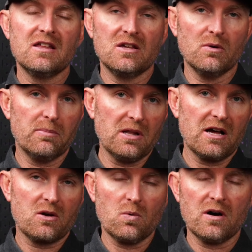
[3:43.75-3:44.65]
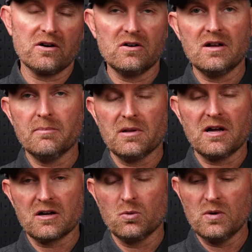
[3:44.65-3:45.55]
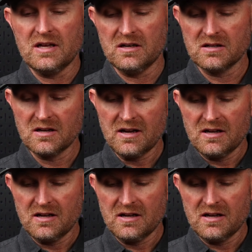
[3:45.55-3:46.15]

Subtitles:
that will block water and block wind